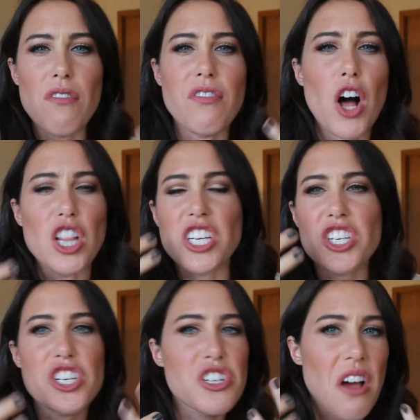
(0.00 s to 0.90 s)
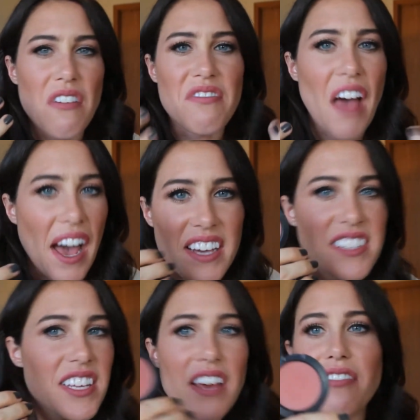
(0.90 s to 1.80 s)
fallish
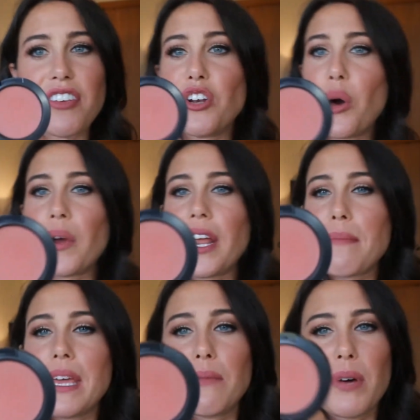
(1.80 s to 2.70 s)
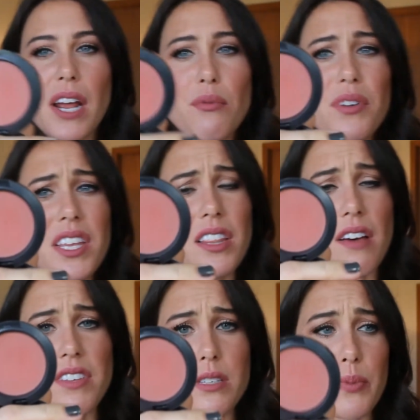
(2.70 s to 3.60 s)
effect, if you know what I mean. But I really
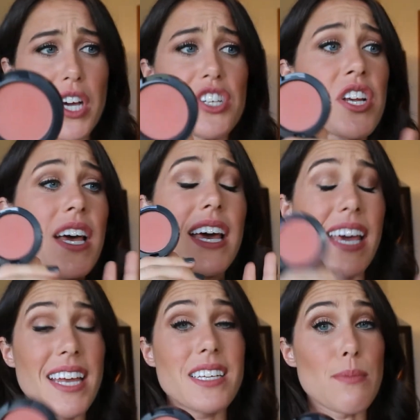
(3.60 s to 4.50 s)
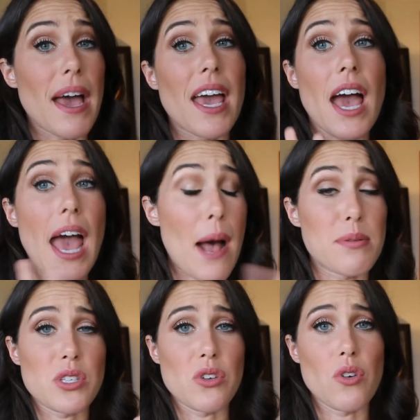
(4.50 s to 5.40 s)
love this blush. It is my
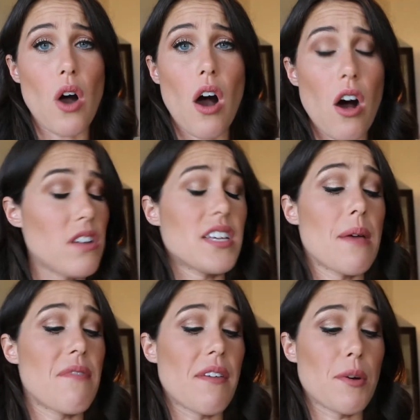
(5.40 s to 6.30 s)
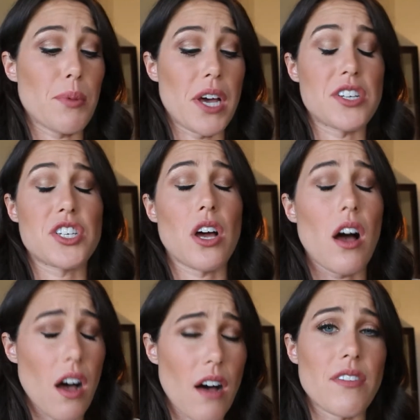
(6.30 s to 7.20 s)
absolute all-time favorite blush
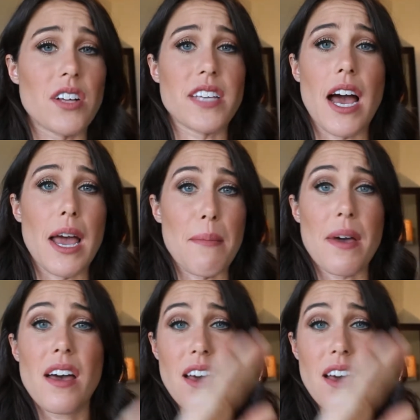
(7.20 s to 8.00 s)
of all time.